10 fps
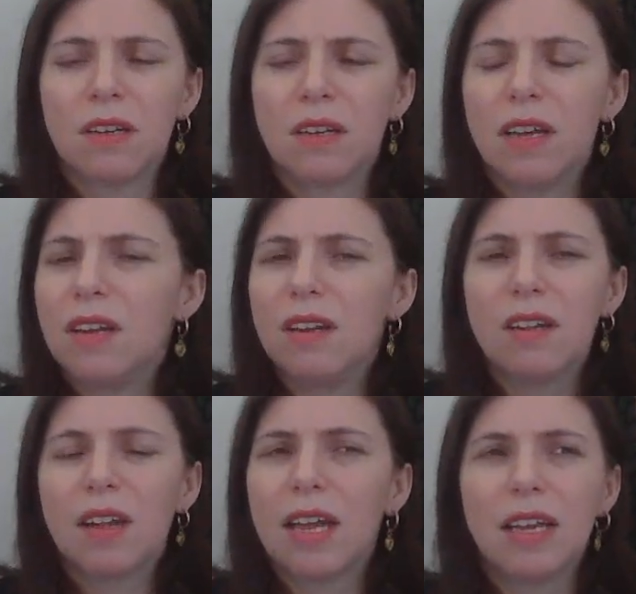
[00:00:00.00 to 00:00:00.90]
it
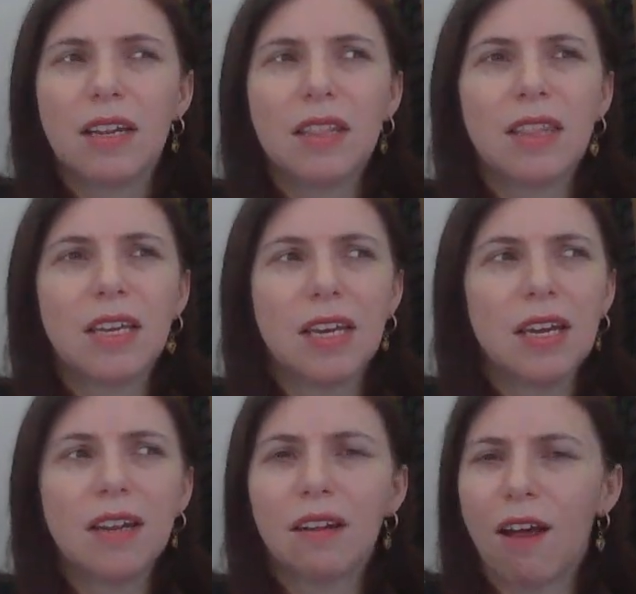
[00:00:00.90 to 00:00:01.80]
like the
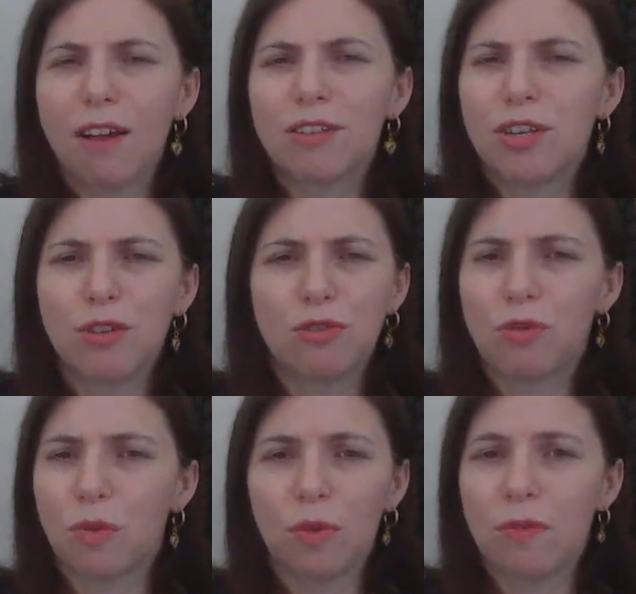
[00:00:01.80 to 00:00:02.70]
kid lost
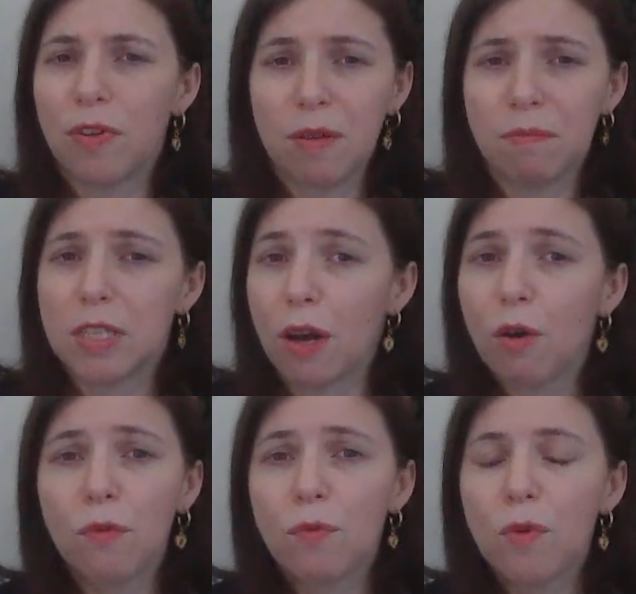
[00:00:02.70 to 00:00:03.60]
control of himself,